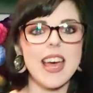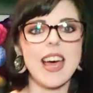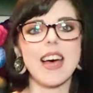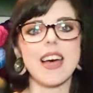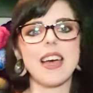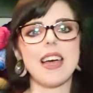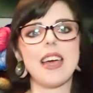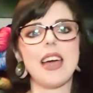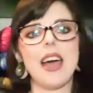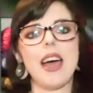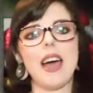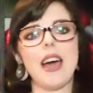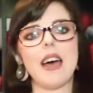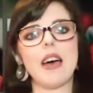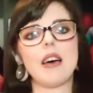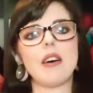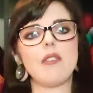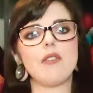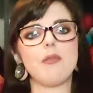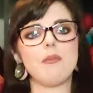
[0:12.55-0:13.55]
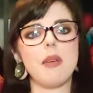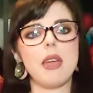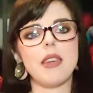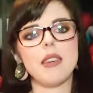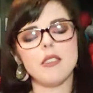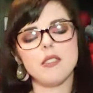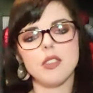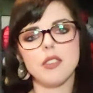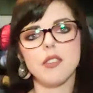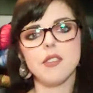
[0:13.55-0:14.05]
I have made
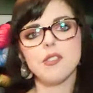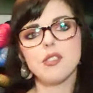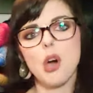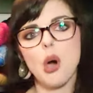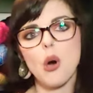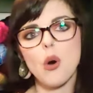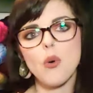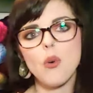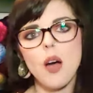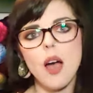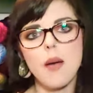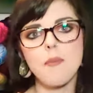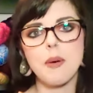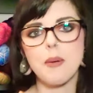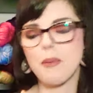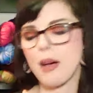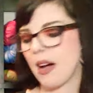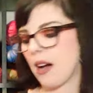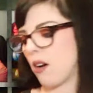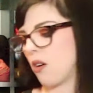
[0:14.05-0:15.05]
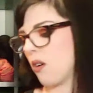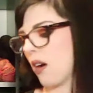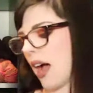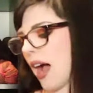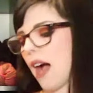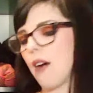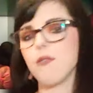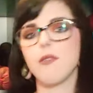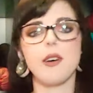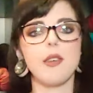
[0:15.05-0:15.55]
it to the toe. I'm about
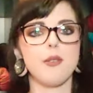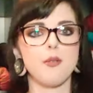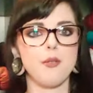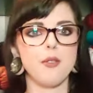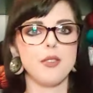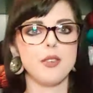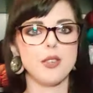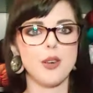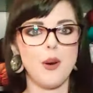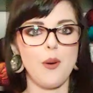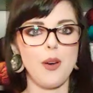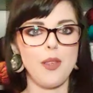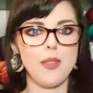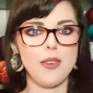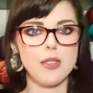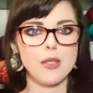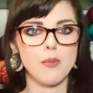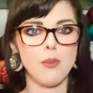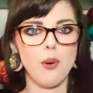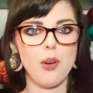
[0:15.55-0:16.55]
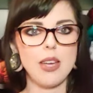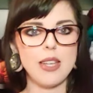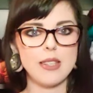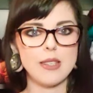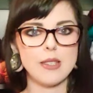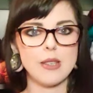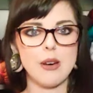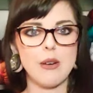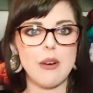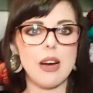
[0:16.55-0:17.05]
halfway through the toe at this point,
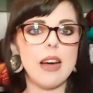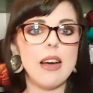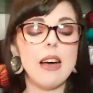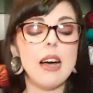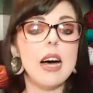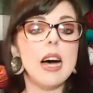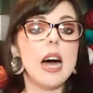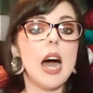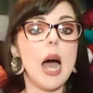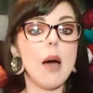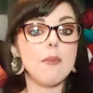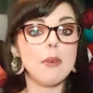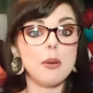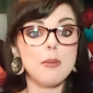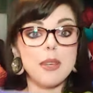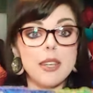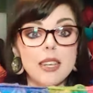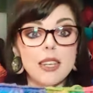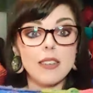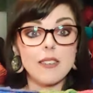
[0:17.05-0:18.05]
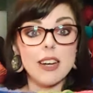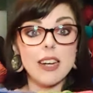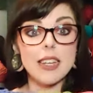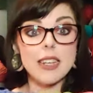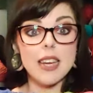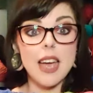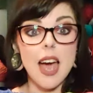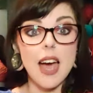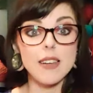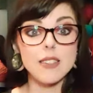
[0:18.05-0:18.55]
so I'm going to be getting ready
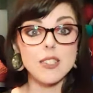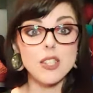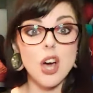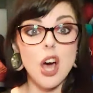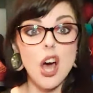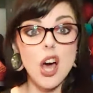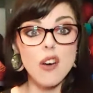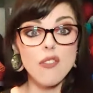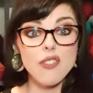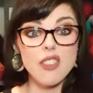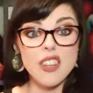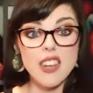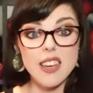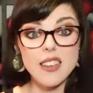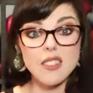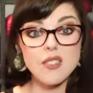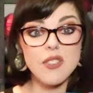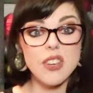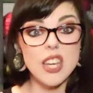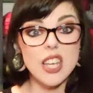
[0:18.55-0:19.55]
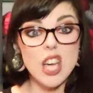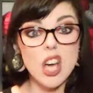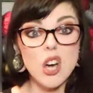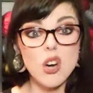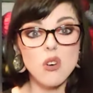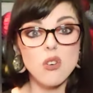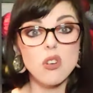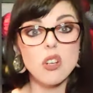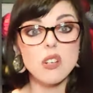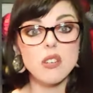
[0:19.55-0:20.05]
to cast off. The next
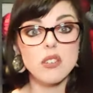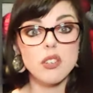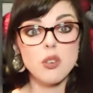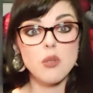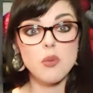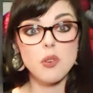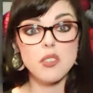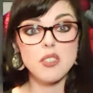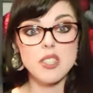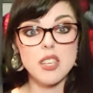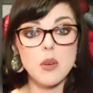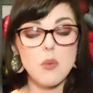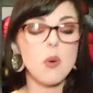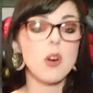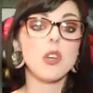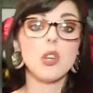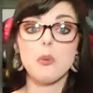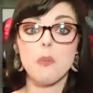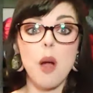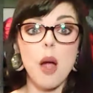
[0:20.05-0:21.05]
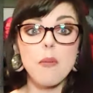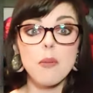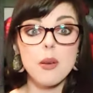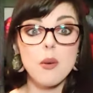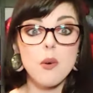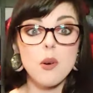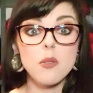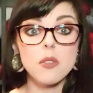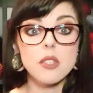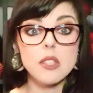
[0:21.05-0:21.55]
video you will see, well, you probably
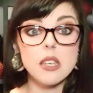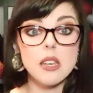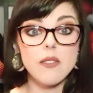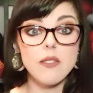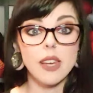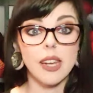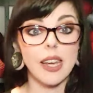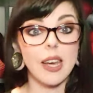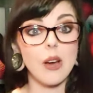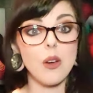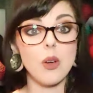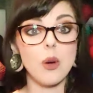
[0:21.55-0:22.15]
won't see a video.